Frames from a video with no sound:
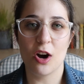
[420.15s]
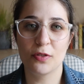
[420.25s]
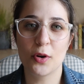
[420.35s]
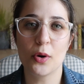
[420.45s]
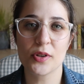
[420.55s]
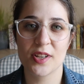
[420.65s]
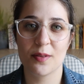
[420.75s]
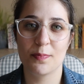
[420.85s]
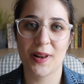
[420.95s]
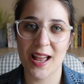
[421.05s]
Of course,
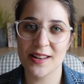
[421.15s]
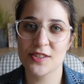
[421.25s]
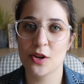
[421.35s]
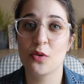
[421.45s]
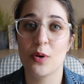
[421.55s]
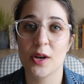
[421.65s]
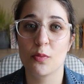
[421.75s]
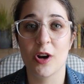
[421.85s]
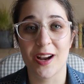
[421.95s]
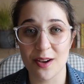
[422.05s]
her plans don't
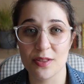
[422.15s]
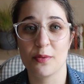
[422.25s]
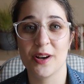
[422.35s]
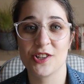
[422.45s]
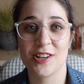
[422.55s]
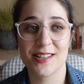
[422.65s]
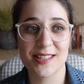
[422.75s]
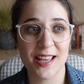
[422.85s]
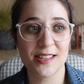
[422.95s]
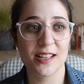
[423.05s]
quite work out the way she
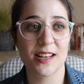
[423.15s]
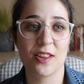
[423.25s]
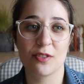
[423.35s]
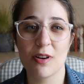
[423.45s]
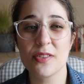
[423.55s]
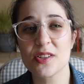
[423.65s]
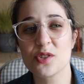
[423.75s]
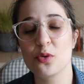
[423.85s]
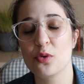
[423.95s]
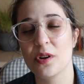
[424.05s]
intended, and throughout the
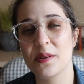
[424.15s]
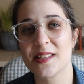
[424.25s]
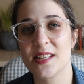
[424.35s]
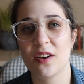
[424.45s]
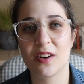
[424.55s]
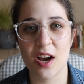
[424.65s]
story you see her